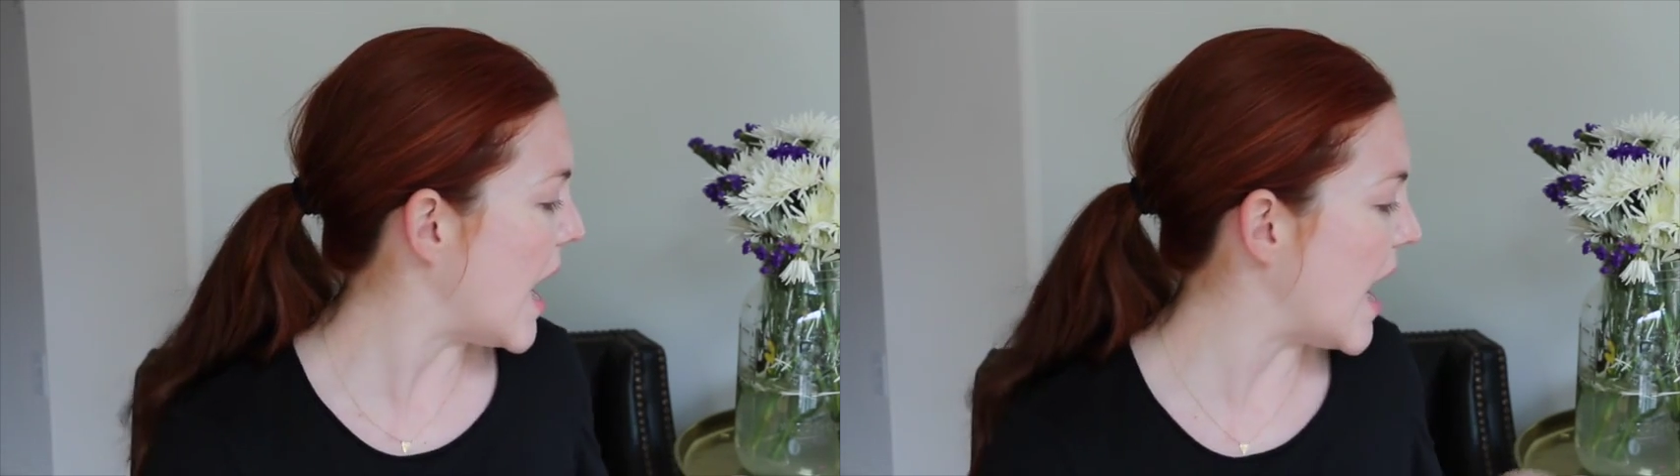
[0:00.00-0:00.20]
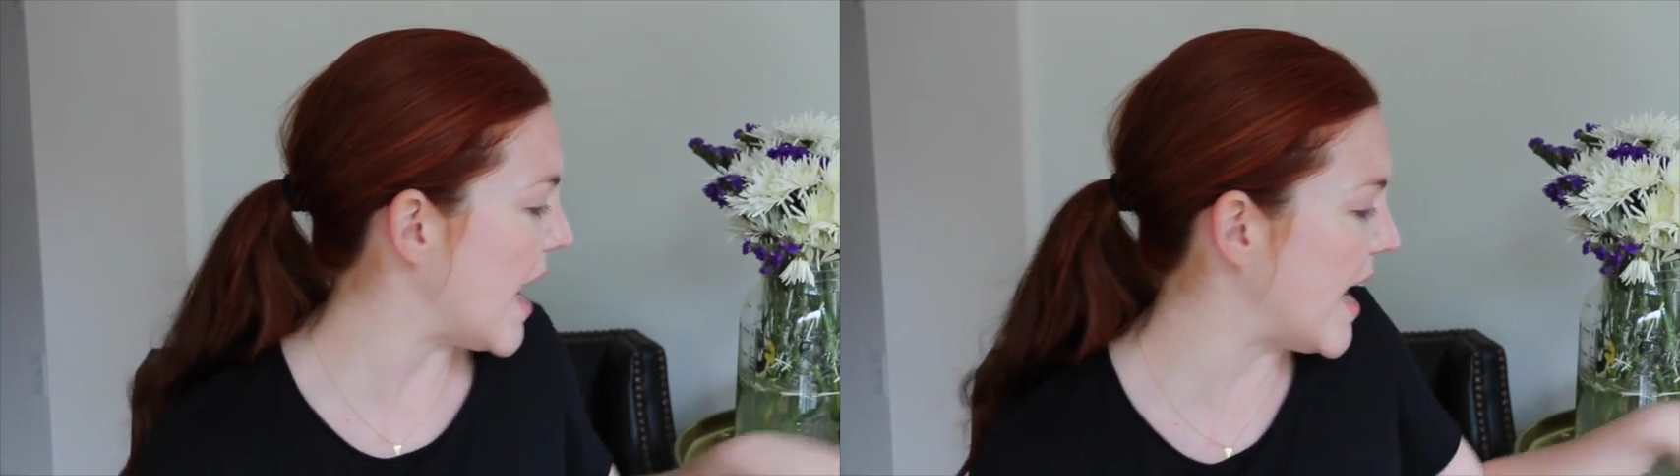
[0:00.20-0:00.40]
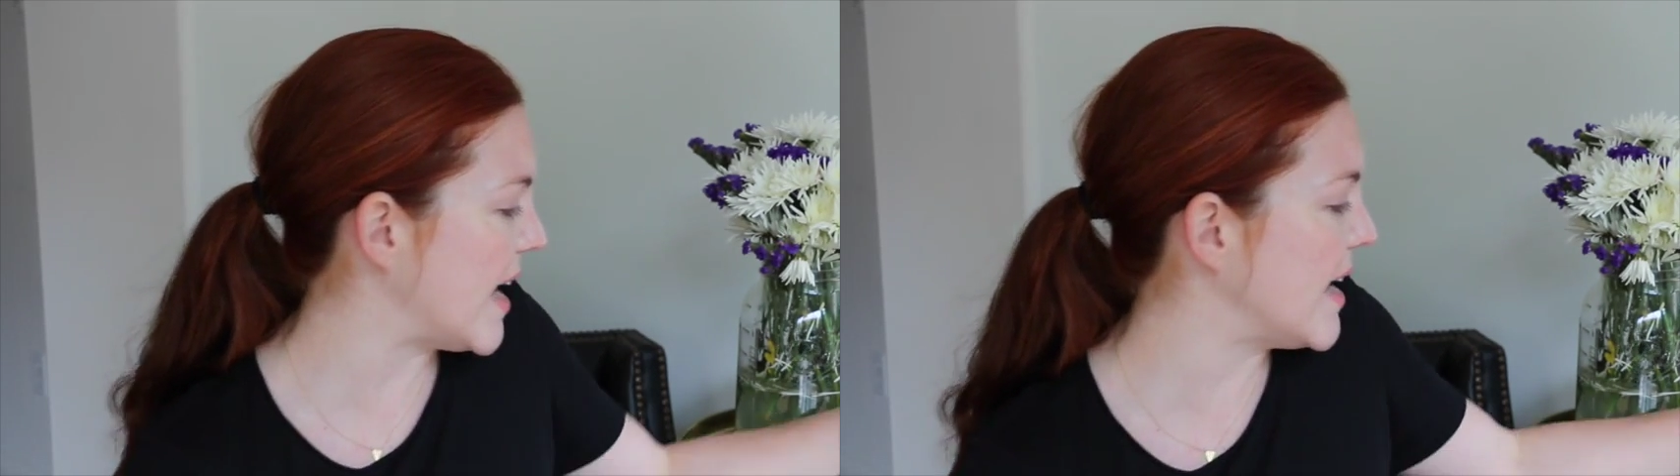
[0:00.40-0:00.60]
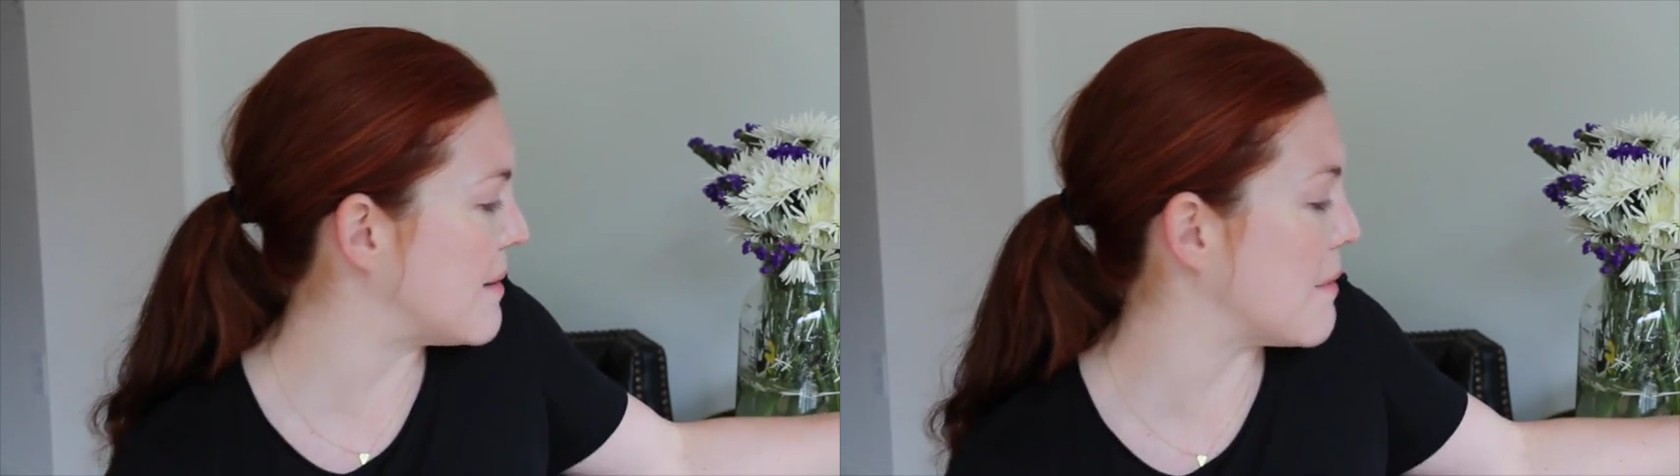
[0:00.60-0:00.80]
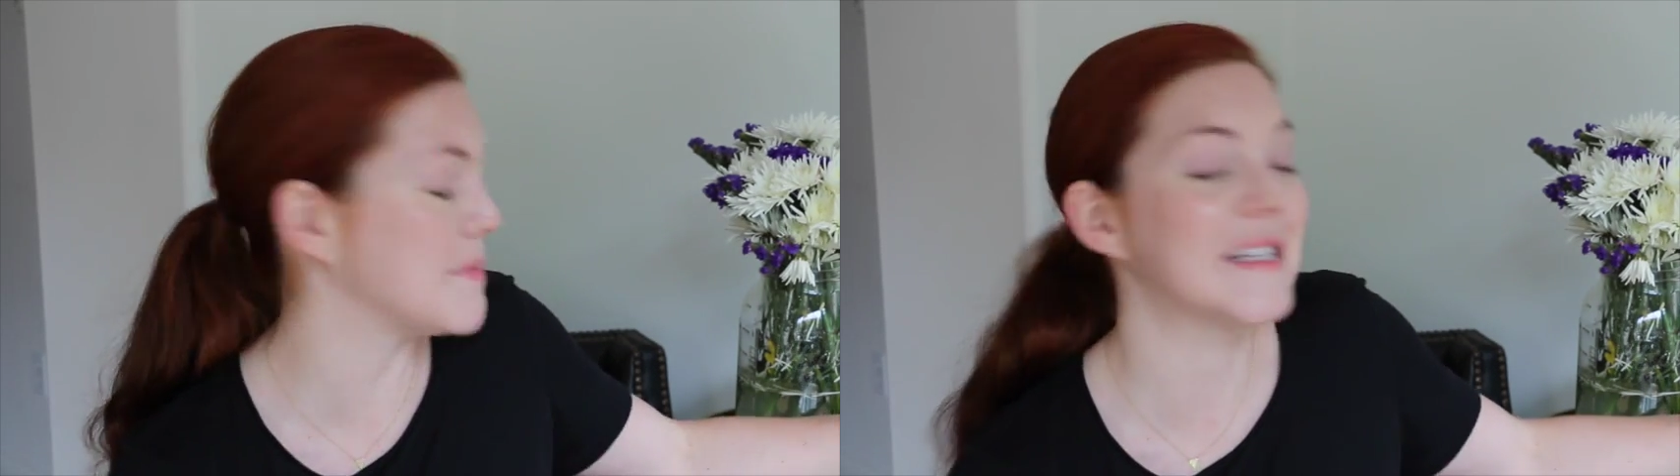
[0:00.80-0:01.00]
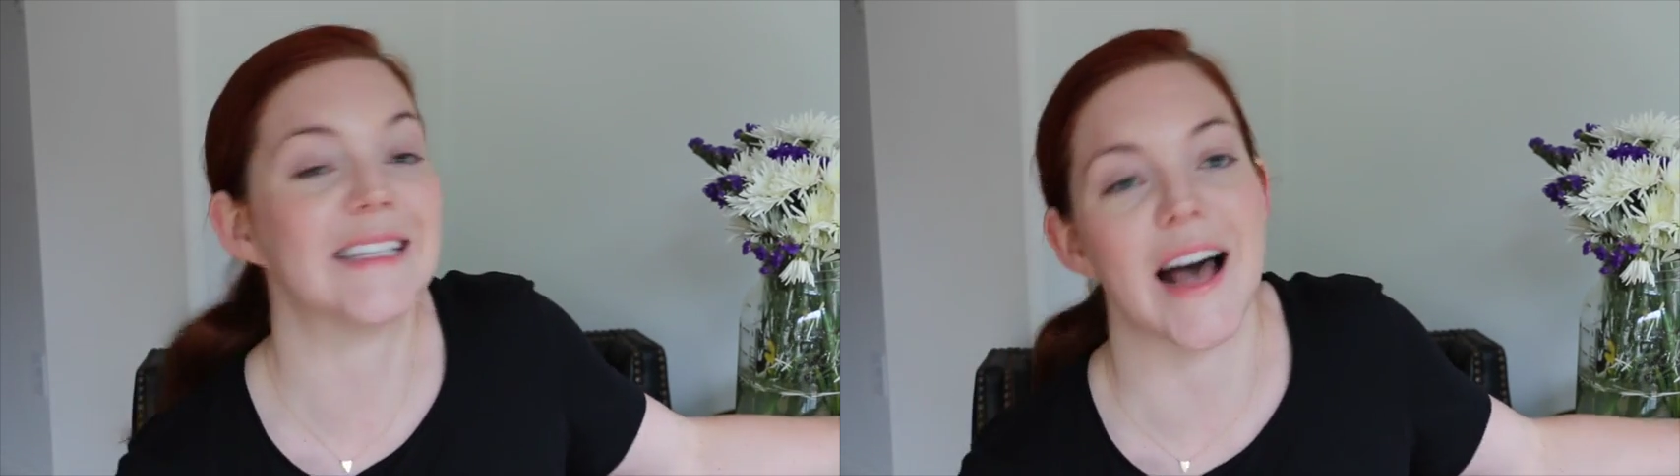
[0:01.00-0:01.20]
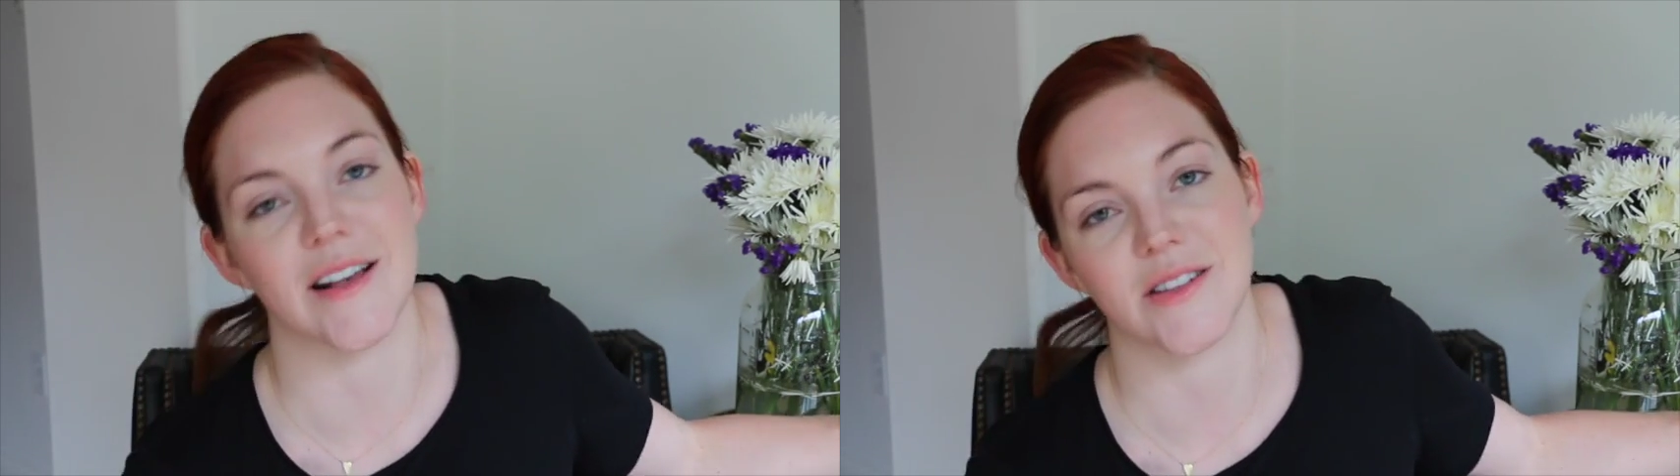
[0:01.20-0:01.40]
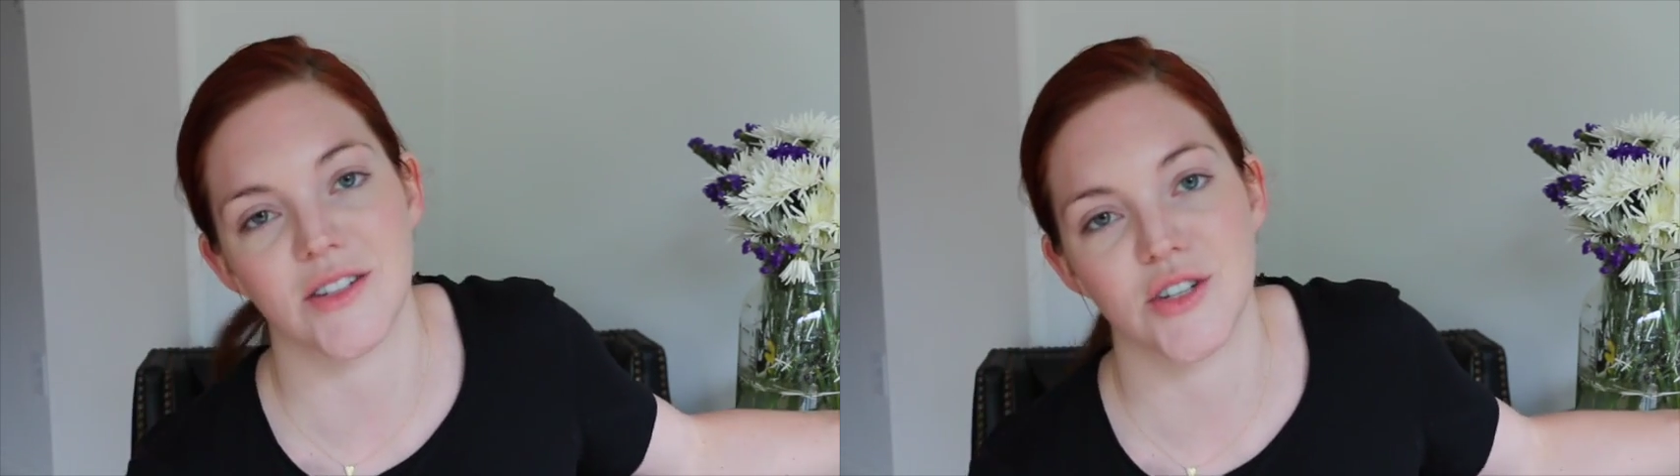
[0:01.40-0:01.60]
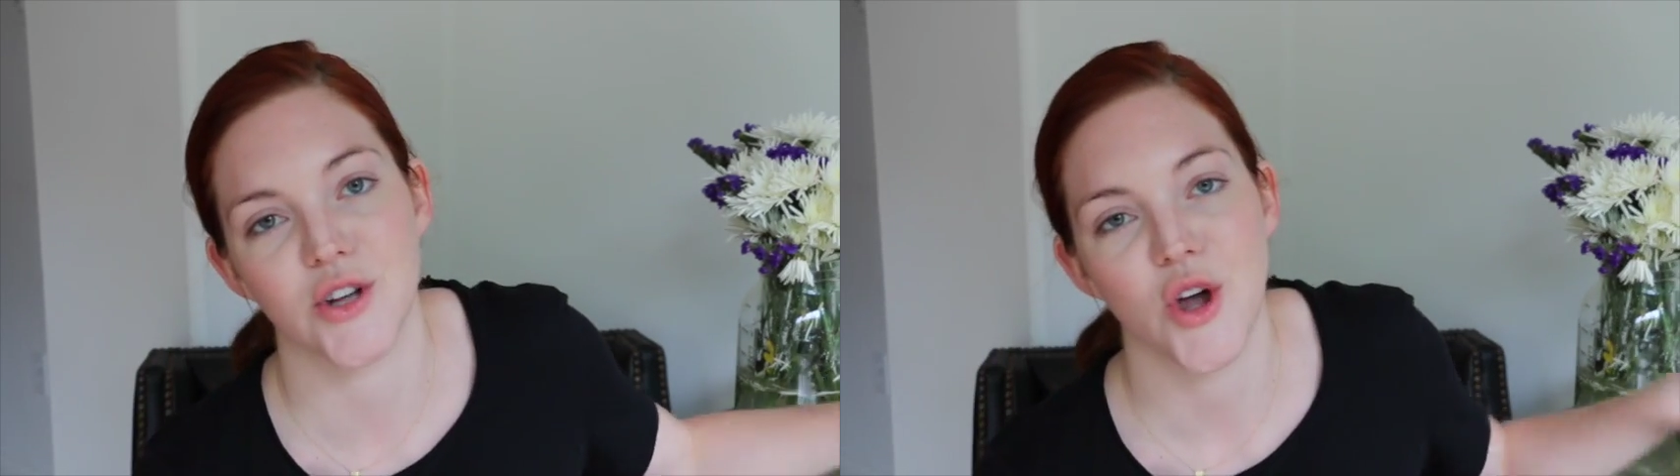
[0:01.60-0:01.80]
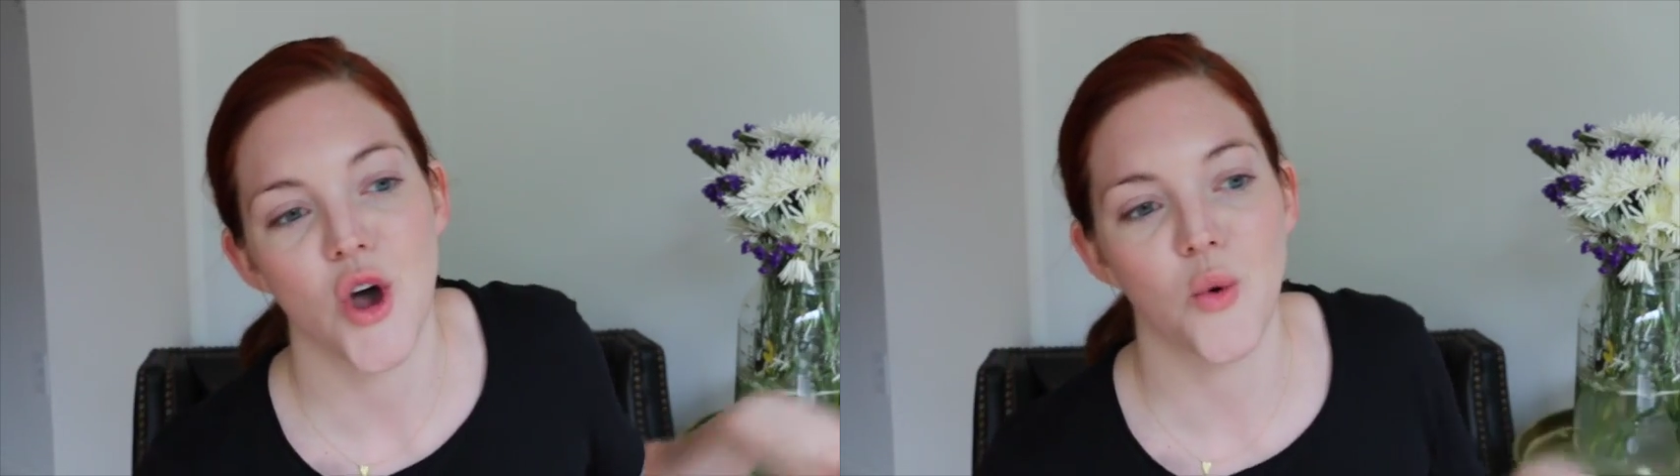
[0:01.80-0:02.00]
I am obsessed